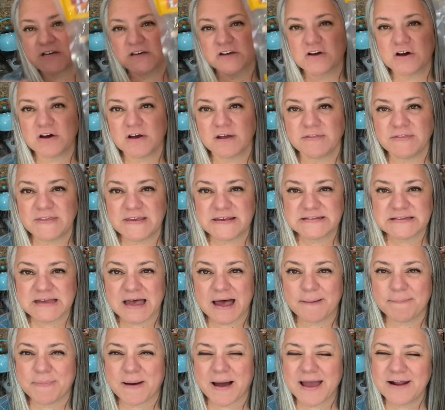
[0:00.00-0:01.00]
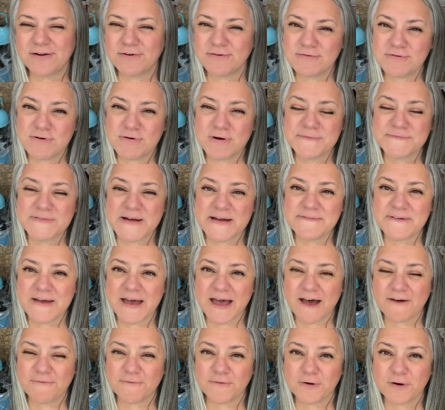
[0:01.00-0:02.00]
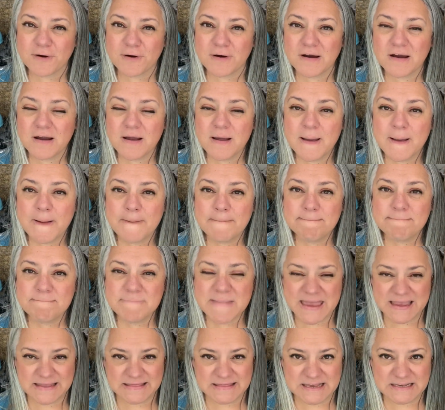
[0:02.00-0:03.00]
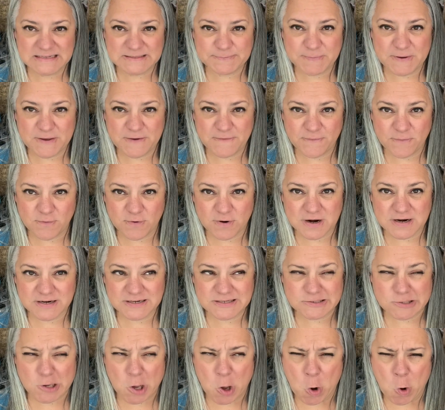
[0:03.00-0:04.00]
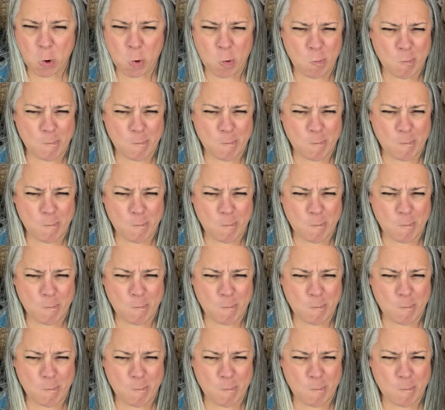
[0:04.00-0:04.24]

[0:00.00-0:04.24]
cook these up. I don't know if I've ever made these before. So